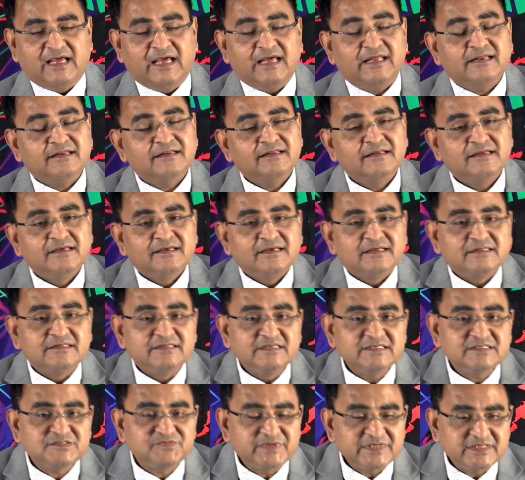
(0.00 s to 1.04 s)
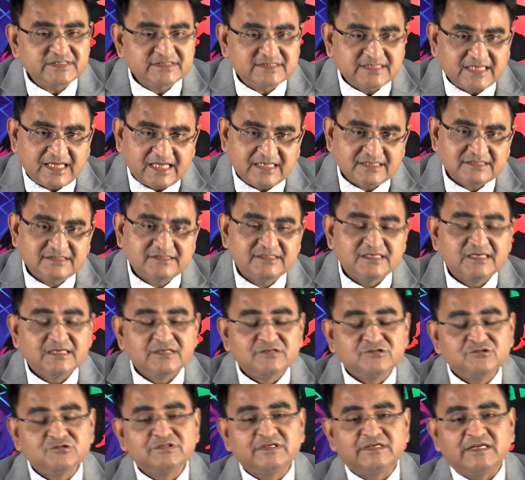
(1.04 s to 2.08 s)
And this brings us
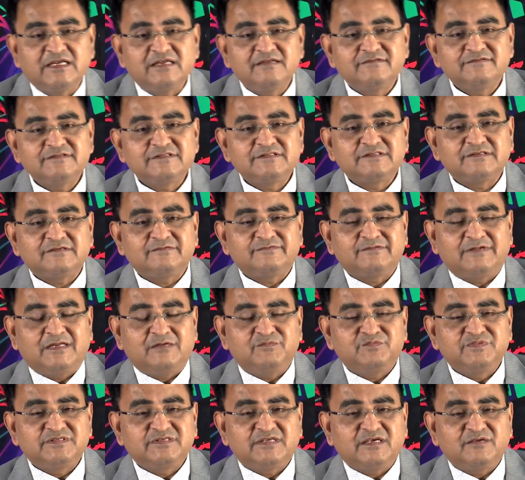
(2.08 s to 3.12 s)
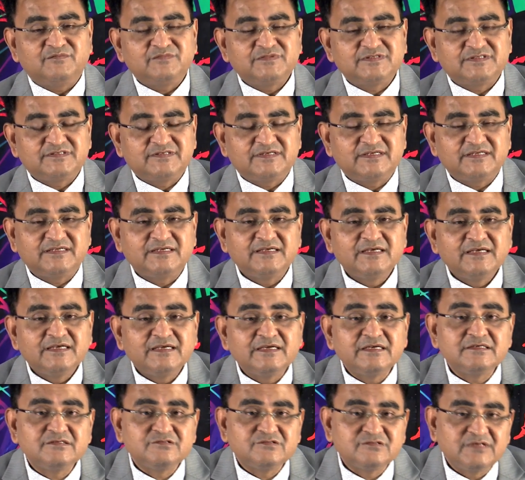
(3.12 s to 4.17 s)
to the relevance of Reppe chemistry
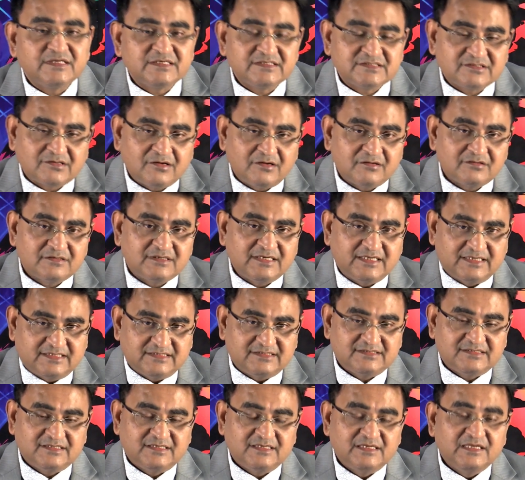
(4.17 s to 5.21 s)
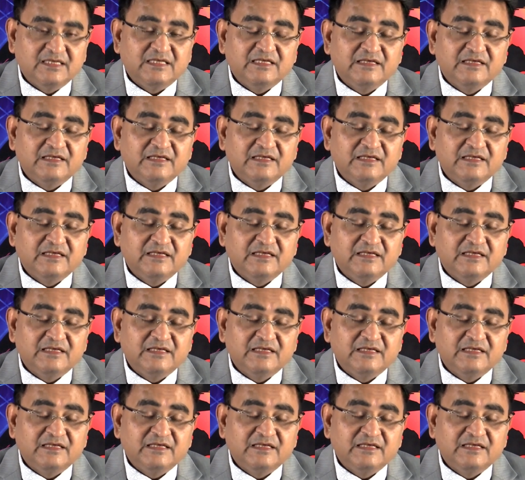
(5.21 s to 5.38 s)
in today's context.